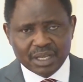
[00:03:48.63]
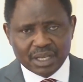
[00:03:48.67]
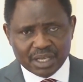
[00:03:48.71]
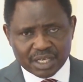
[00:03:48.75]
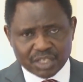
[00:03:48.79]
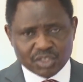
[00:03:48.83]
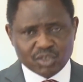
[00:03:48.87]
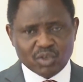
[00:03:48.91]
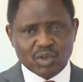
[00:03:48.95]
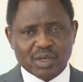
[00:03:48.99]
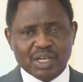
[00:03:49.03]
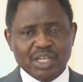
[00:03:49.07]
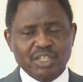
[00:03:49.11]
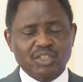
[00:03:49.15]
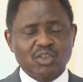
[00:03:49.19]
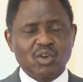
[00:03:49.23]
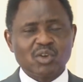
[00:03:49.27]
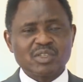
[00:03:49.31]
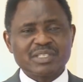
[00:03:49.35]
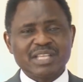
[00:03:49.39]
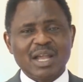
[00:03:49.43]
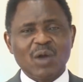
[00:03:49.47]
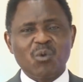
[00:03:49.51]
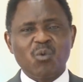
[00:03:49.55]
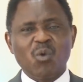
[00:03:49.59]
It's only
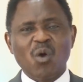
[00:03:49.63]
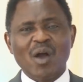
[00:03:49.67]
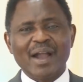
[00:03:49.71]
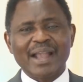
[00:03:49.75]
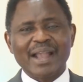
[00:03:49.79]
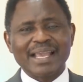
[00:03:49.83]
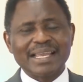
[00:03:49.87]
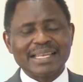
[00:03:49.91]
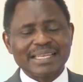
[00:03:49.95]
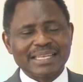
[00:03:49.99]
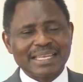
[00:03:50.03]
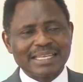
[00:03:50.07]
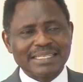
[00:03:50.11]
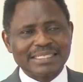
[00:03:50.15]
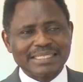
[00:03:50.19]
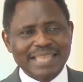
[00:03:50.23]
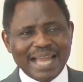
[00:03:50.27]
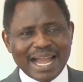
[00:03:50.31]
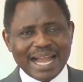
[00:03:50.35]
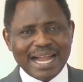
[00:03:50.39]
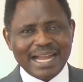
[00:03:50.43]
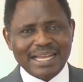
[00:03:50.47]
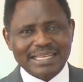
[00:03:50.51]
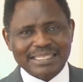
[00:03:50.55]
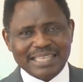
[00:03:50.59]
those that walk in the
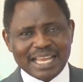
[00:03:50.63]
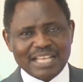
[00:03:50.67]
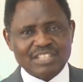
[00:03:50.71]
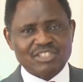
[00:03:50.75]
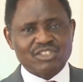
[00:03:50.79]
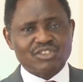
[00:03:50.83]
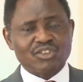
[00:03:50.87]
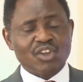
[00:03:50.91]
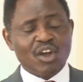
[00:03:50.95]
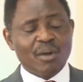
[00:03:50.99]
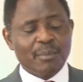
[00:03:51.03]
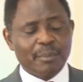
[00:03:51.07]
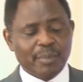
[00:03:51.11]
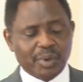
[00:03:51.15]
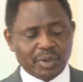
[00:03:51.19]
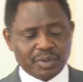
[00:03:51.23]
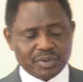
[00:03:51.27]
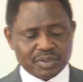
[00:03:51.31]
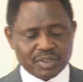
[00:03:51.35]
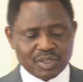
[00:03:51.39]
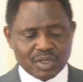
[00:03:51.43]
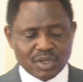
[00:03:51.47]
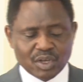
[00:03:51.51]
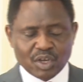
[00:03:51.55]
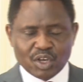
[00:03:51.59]
dark that
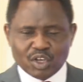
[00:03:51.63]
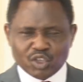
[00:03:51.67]
stumbles.